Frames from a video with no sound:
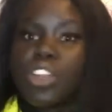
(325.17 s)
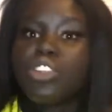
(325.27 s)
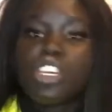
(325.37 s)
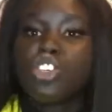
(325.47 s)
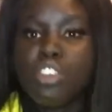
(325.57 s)

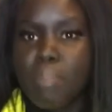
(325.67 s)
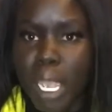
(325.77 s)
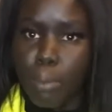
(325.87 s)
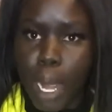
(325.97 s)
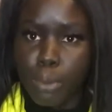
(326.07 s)
they shouldn't
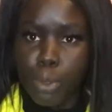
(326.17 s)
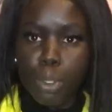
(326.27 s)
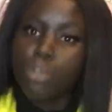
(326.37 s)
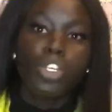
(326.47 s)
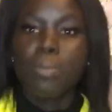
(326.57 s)
be around you, or
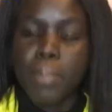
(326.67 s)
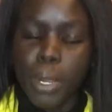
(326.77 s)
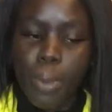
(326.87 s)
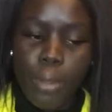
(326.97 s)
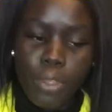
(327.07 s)
you shouldn't be
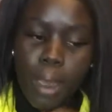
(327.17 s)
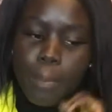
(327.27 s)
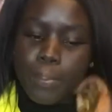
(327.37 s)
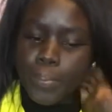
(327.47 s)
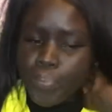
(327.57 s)
around
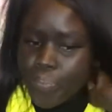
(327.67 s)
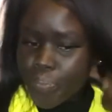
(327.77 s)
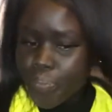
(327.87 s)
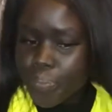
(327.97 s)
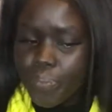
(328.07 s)
them.
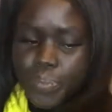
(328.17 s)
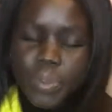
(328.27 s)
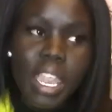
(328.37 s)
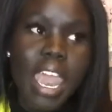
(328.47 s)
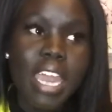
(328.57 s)

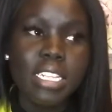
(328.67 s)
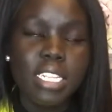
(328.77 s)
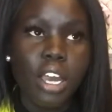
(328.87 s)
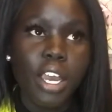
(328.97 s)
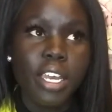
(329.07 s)

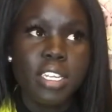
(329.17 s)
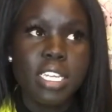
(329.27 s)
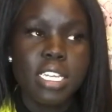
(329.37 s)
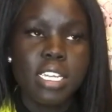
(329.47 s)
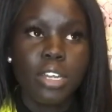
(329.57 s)
And it's
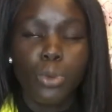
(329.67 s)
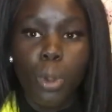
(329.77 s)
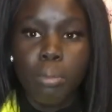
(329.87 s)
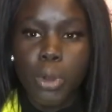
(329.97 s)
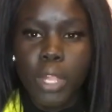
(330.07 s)

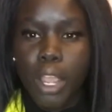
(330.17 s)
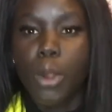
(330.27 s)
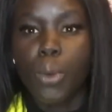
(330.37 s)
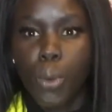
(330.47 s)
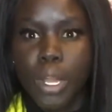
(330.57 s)
normal. Like,
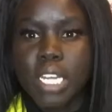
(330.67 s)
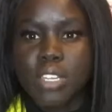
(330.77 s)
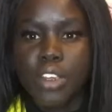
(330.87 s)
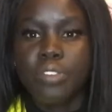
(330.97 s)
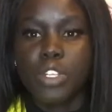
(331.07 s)
our
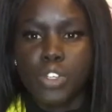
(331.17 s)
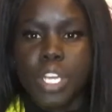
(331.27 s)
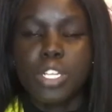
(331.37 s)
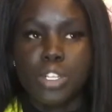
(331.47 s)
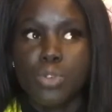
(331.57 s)
organs are even
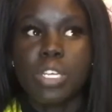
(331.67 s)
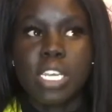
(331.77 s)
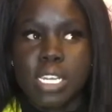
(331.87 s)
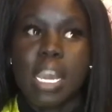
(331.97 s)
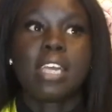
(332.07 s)
trained to do the
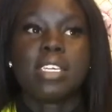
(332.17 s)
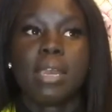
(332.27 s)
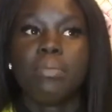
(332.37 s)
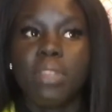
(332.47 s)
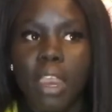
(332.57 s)
exact
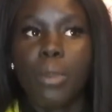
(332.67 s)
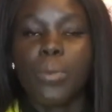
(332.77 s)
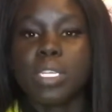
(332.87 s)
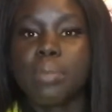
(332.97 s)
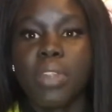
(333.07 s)
same thing.
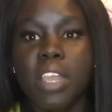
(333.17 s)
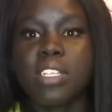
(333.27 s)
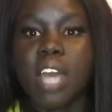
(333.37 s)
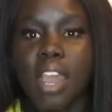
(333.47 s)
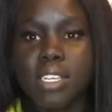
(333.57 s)
When something
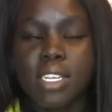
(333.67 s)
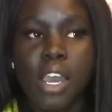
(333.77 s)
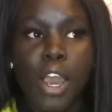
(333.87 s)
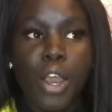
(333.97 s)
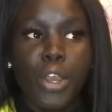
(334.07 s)
attacks
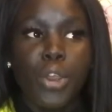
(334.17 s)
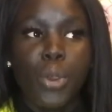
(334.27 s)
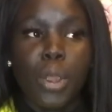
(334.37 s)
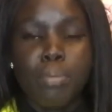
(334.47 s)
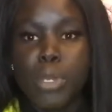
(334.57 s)

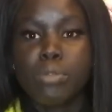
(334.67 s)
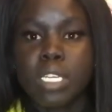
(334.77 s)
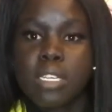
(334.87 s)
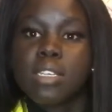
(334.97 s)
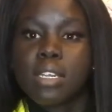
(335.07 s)
your immune
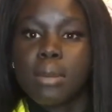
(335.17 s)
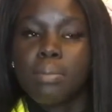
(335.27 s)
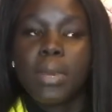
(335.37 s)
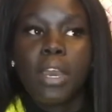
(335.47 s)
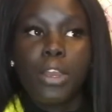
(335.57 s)

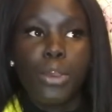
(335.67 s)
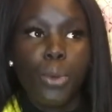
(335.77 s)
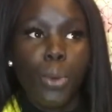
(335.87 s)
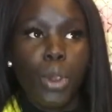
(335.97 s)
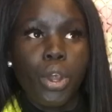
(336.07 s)
system,
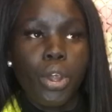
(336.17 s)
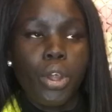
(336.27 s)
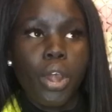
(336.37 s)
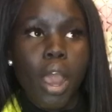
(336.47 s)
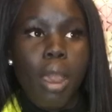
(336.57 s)

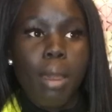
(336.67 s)
your